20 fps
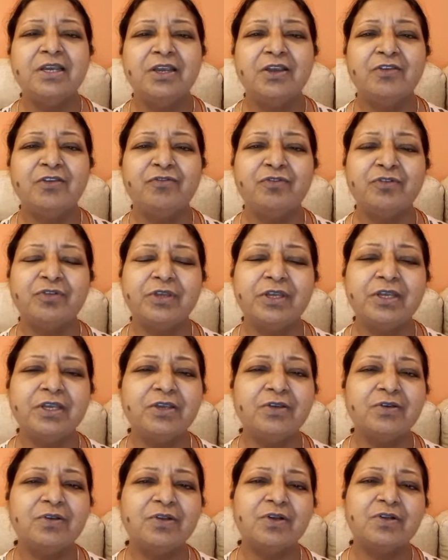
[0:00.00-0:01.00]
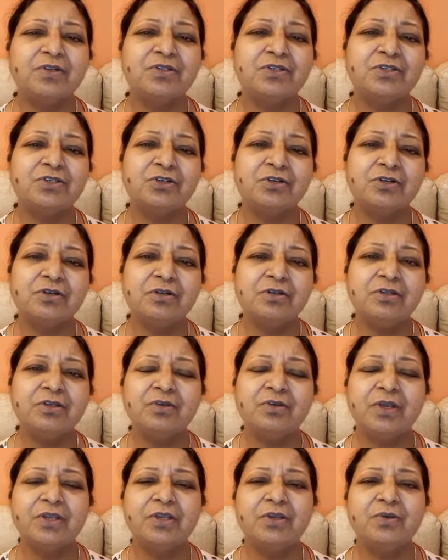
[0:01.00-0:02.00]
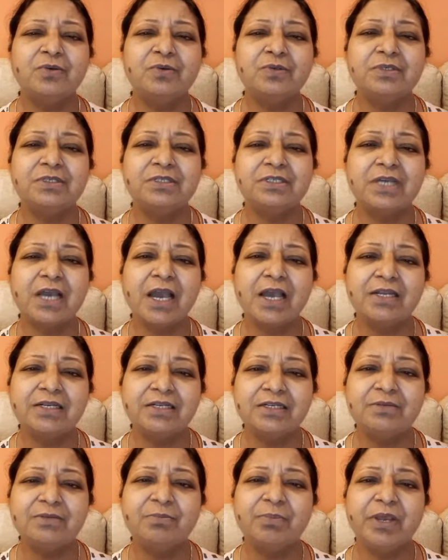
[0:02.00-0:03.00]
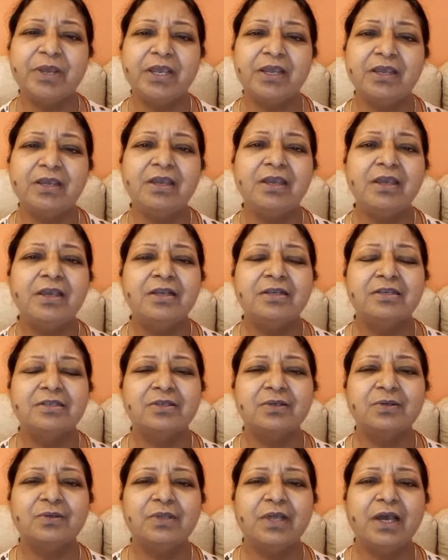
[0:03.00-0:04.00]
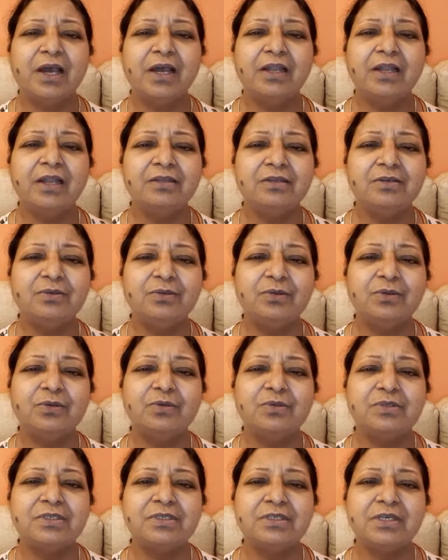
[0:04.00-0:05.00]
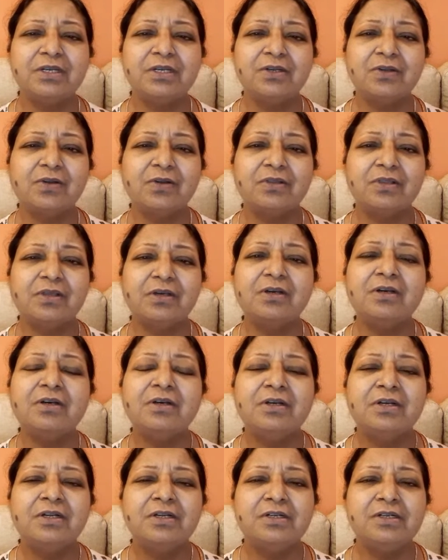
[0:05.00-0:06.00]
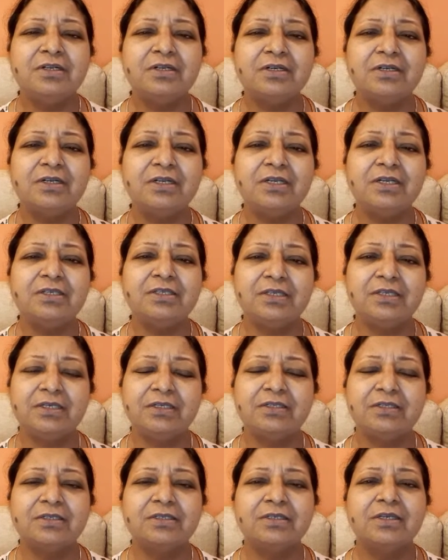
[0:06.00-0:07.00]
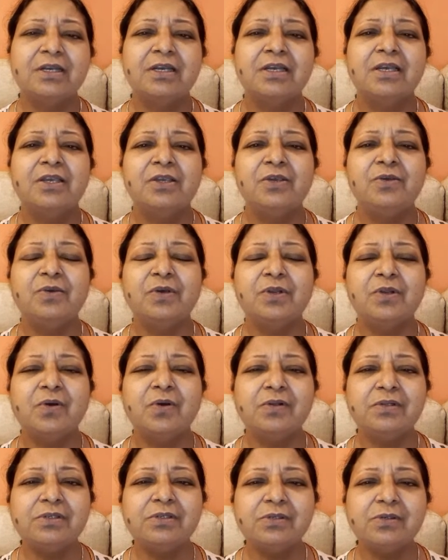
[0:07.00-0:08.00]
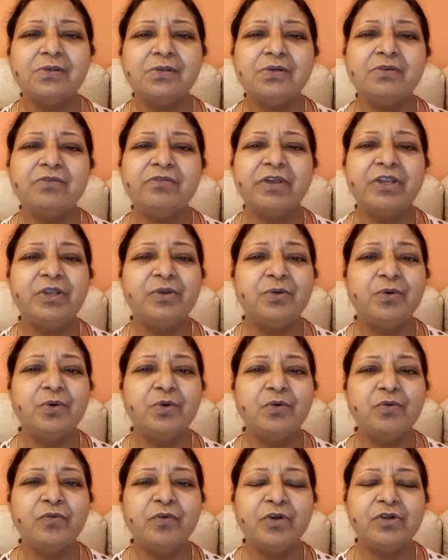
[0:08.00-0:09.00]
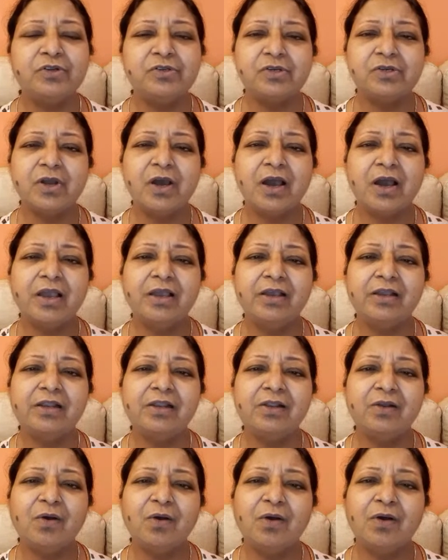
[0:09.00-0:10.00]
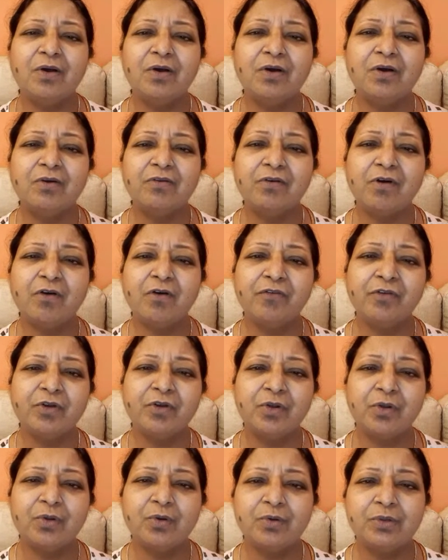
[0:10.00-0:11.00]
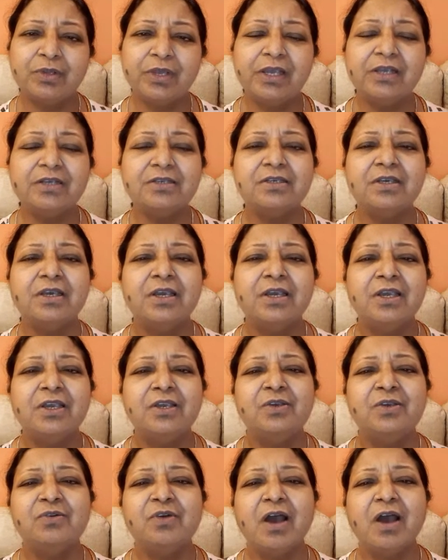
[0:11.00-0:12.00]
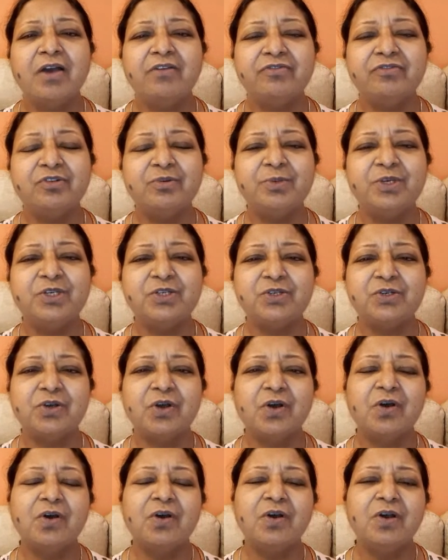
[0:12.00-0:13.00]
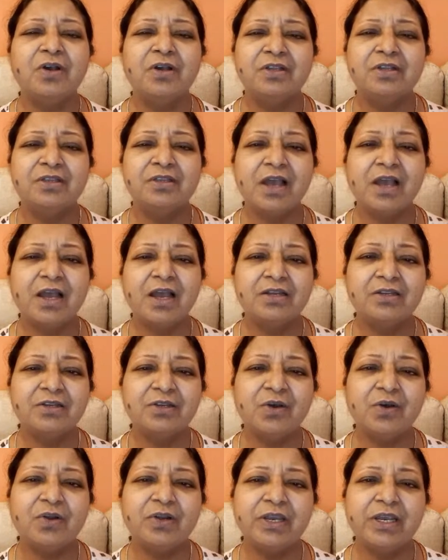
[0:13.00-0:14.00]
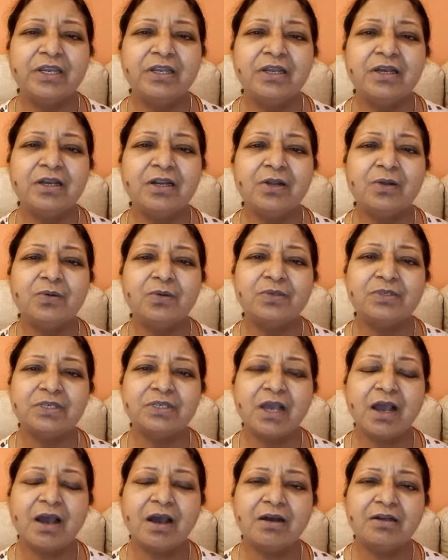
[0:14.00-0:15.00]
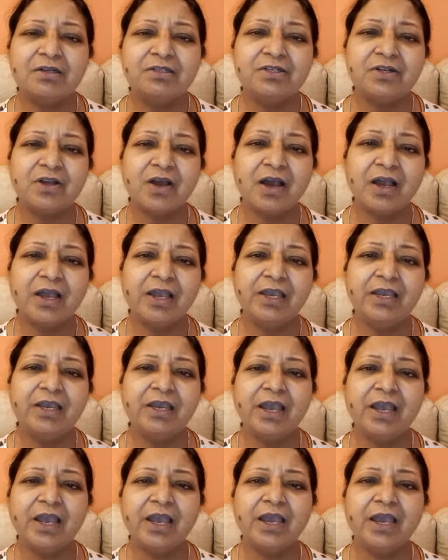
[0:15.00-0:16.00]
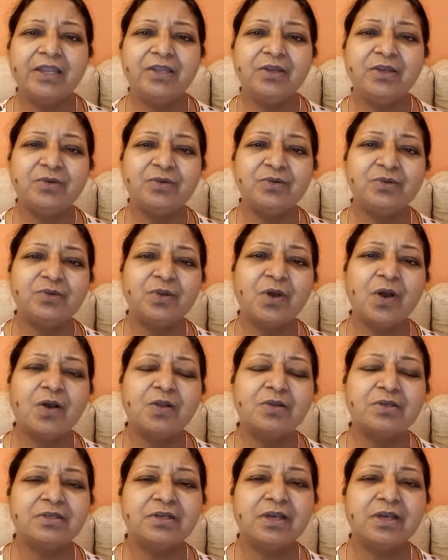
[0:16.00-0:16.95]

If you think you're not sure, you can use stand and peel so that you don't sit on the dirty seats. You can also, when you go for trial of your clothing, you have to be sure that your inner clothes are dry and you do not